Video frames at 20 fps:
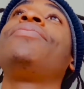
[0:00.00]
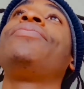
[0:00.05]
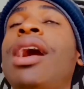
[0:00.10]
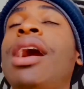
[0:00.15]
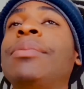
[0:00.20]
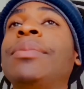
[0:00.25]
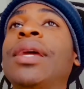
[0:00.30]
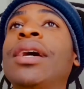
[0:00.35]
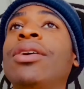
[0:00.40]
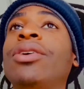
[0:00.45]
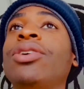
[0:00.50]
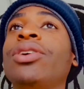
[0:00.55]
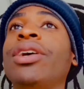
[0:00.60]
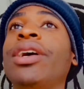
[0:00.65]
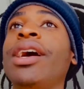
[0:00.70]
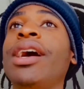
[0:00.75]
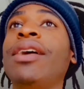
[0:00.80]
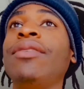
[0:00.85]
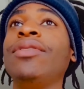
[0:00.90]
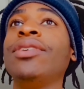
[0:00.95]
I'm not gonna
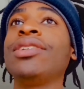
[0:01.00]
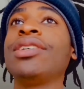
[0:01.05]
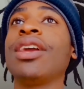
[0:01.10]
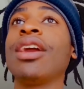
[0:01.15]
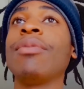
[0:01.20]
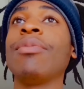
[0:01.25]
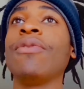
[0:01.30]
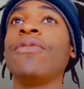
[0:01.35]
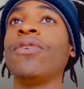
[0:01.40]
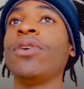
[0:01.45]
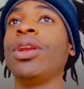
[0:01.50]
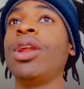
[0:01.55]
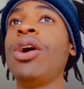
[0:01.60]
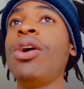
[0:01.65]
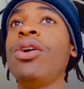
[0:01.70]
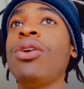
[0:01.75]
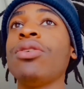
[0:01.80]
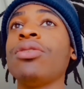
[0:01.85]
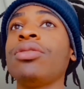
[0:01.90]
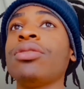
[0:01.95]
have this camera for
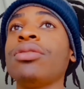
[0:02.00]
long.